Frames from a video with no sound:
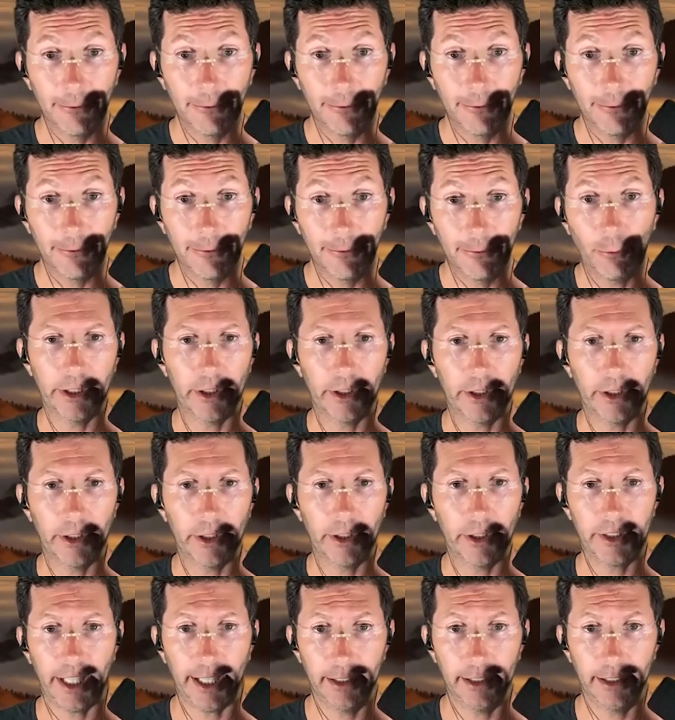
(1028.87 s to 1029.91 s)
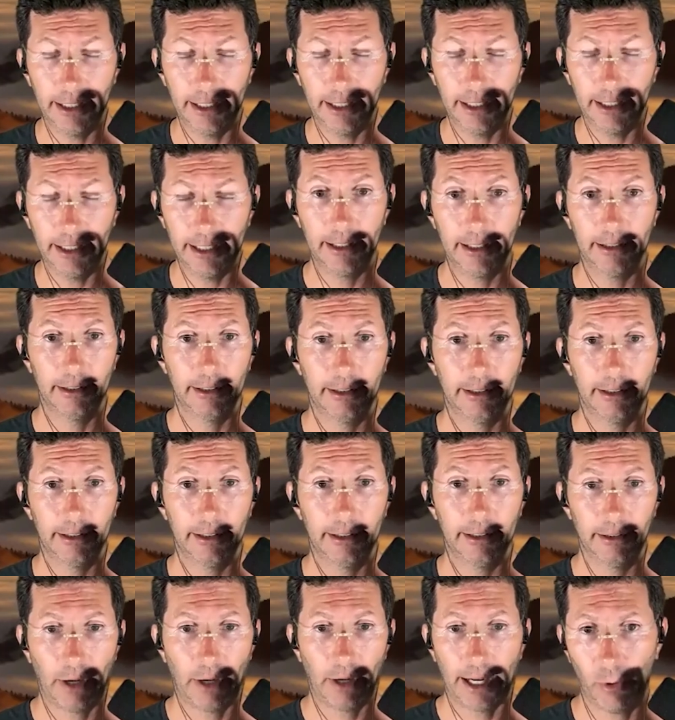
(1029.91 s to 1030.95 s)
for real estate
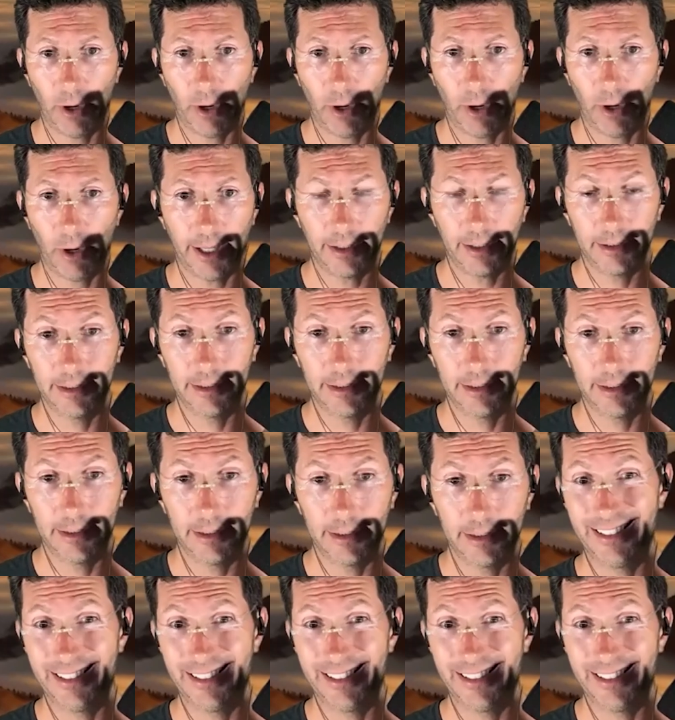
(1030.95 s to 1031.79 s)
right away.